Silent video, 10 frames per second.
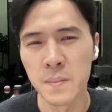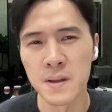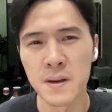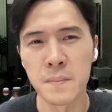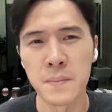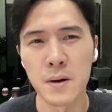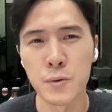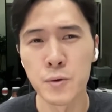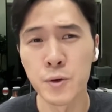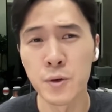but
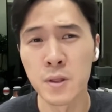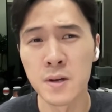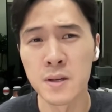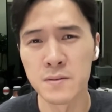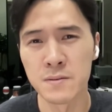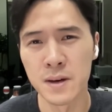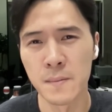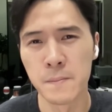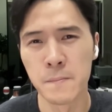about who you learn it from.